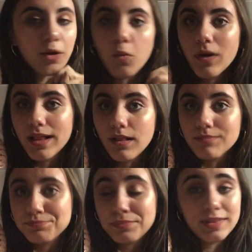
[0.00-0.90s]

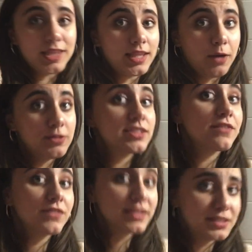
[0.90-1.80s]
Well, that was
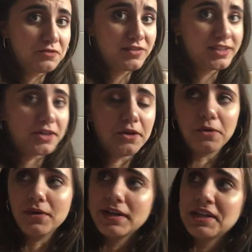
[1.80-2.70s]
definitely a
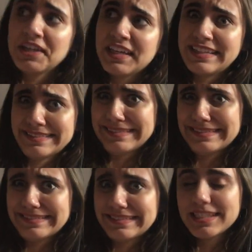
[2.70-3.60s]
video.
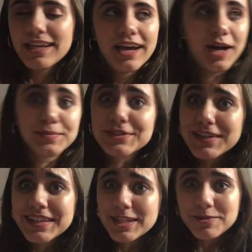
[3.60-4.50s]
I'm
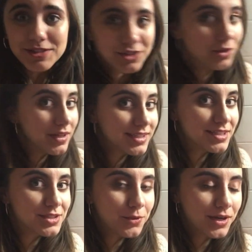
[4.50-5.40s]
sorry that it was so like
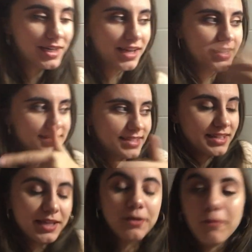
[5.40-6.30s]
disorganized and
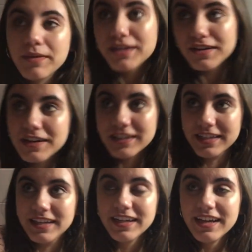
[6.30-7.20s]
like weird
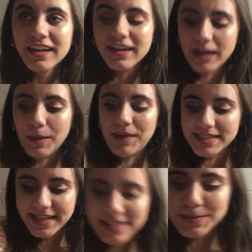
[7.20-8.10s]
and um,
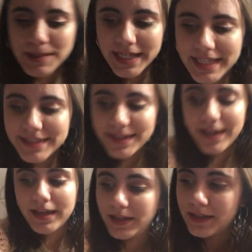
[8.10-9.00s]
as I explained,
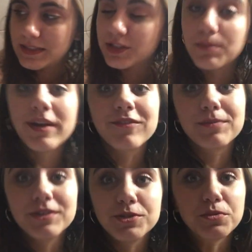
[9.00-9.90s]
I took a break
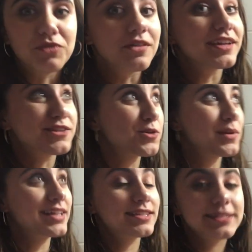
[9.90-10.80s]
from YouTube for like two
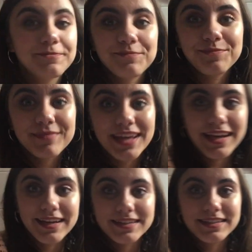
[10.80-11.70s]
weeks
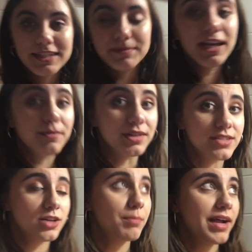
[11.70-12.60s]
and um, yeah, I'm gonna
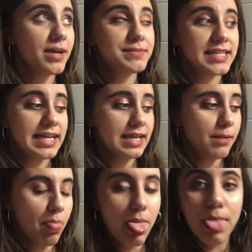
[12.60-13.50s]
start back up again.
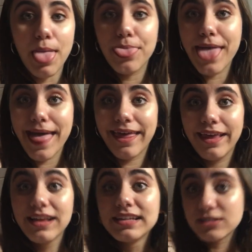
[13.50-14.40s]
Uh,
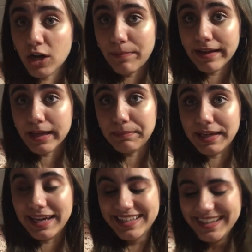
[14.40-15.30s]
start back up
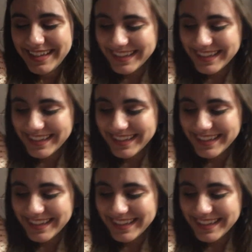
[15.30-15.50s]
again.